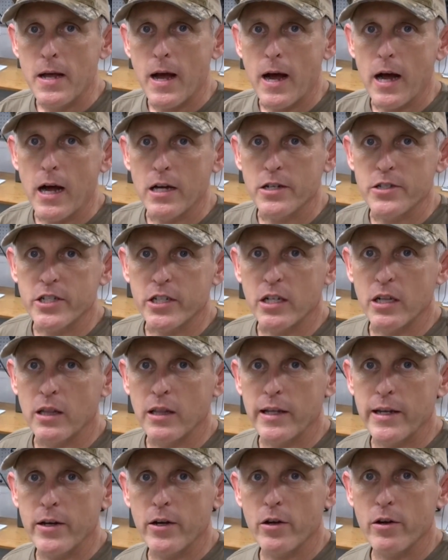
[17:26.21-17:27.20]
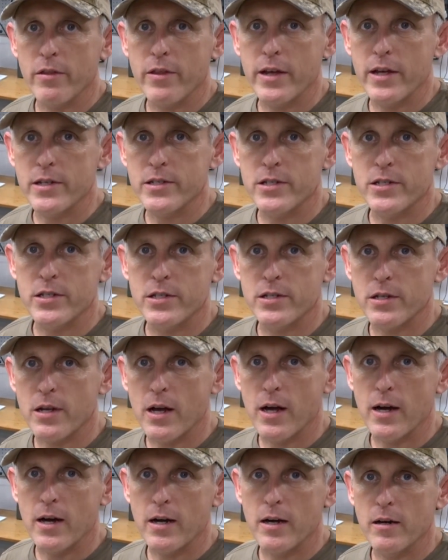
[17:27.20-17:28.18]
to clear this
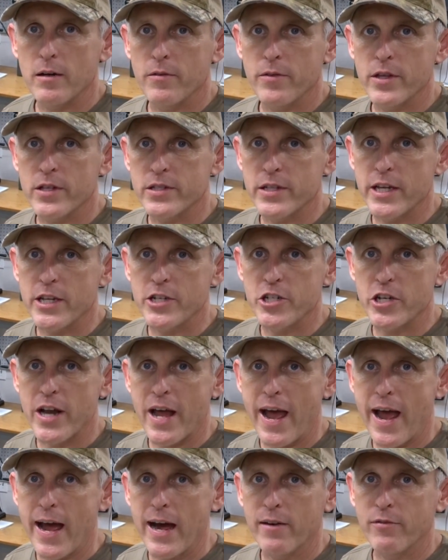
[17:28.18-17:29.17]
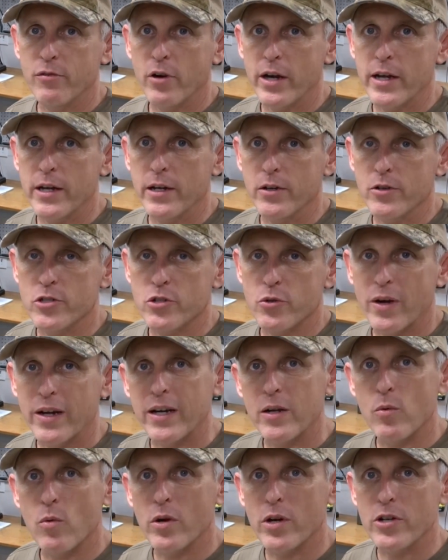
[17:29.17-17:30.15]
1.5 inches right here. So I
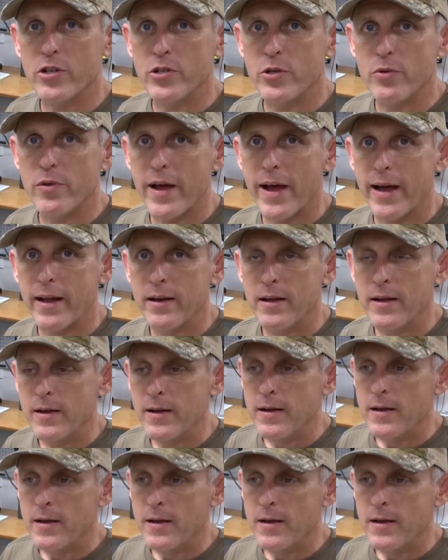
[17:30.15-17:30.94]
didn't want to do that.